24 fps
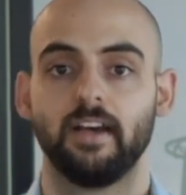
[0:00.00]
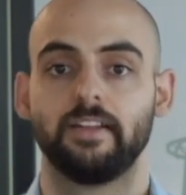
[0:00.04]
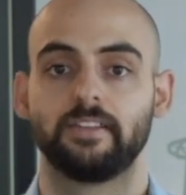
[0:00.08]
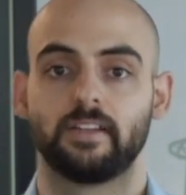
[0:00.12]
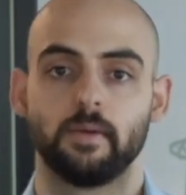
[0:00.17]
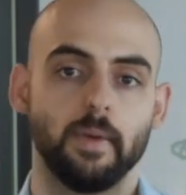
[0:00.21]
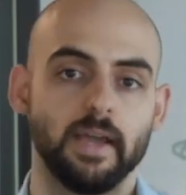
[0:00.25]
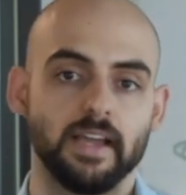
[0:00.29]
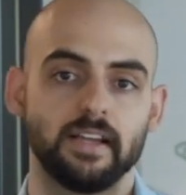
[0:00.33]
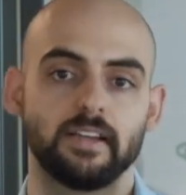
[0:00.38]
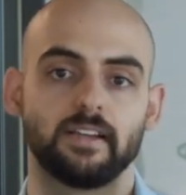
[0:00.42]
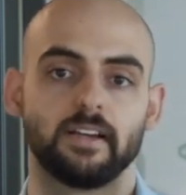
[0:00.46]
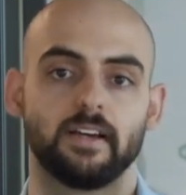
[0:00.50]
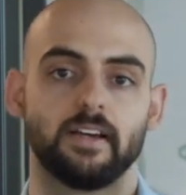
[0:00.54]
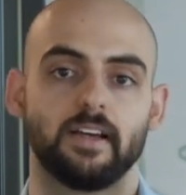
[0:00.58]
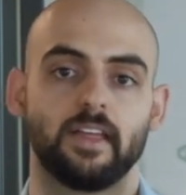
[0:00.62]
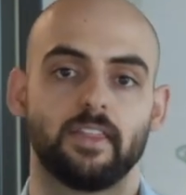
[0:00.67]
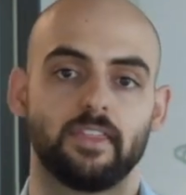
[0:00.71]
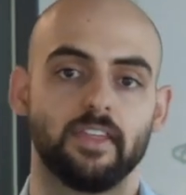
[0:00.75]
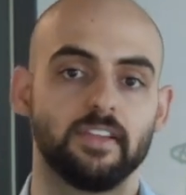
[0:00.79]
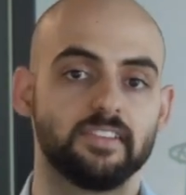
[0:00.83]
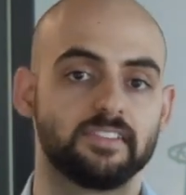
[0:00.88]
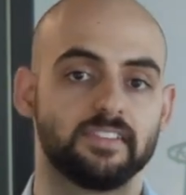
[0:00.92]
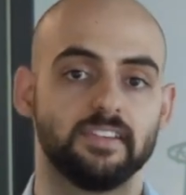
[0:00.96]
to make
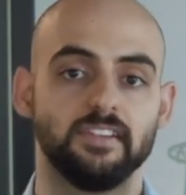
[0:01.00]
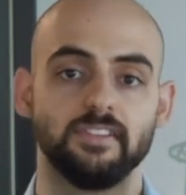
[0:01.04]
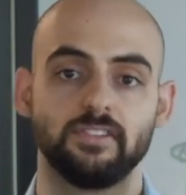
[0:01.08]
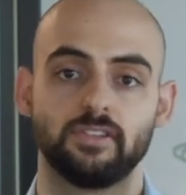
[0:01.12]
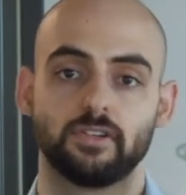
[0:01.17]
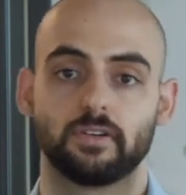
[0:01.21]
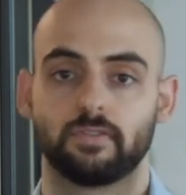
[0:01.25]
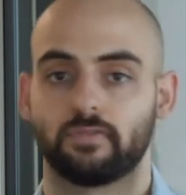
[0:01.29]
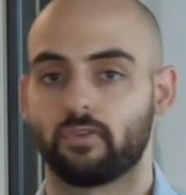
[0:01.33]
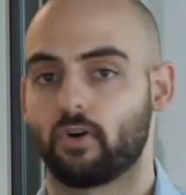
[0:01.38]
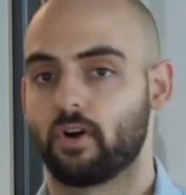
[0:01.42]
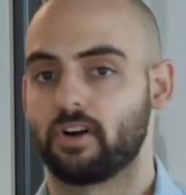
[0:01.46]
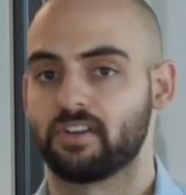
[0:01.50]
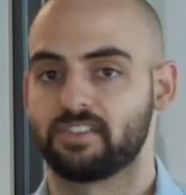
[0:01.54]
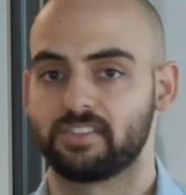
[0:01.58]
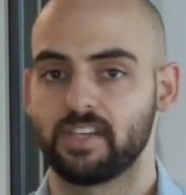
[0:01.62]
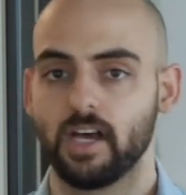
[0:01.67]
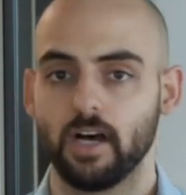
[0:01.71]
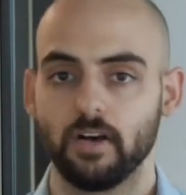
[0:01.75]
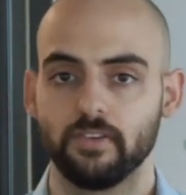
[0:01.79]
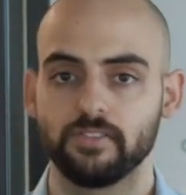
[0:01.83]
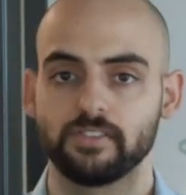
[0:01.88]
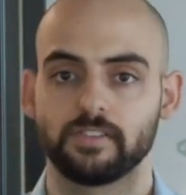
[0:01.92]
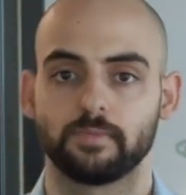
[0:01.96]
things easier for
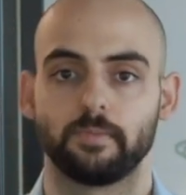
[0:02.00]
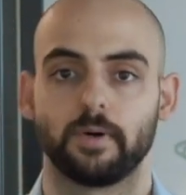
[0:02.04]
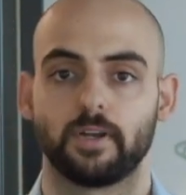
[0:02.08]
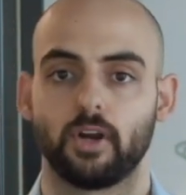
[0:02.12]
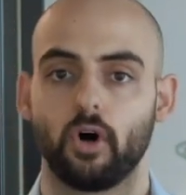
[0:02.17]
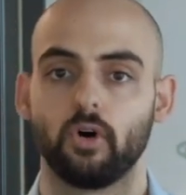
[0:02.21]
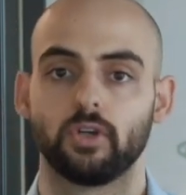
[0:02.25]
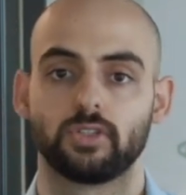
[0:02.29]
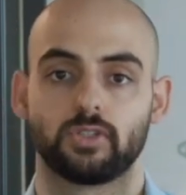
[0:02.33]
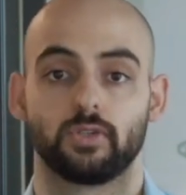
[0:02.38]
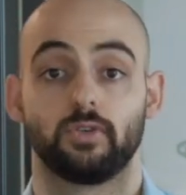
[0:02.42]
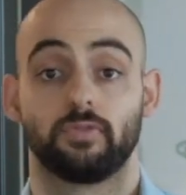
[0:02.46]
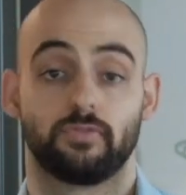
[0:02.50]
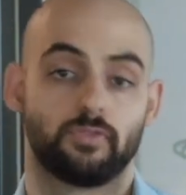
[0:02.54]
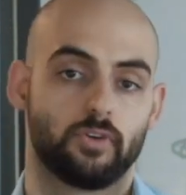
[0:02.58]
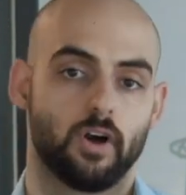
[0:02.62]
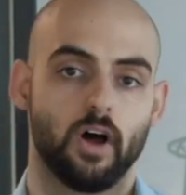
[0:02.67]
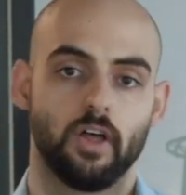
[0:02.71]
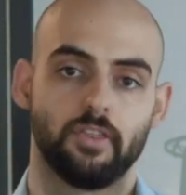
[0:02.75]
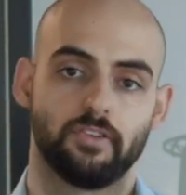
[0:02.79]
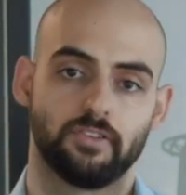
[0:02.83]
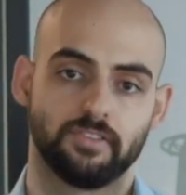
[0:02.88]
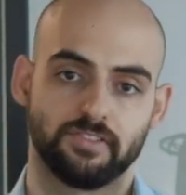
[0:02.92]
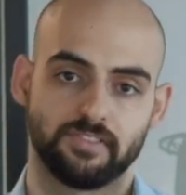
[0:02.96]
ourselves but also for
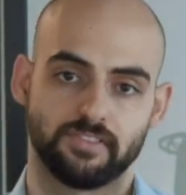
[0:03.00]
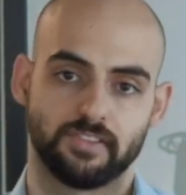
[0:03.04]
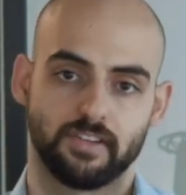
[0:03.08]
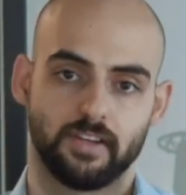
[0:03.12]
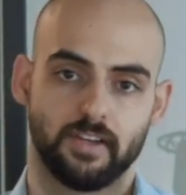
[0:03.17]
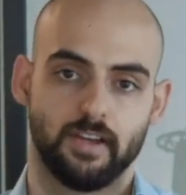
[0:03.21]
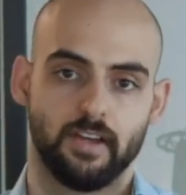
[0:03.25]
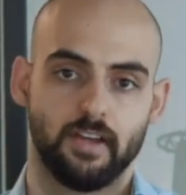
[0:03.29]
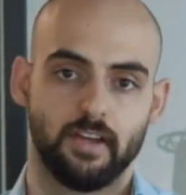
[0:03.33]
others.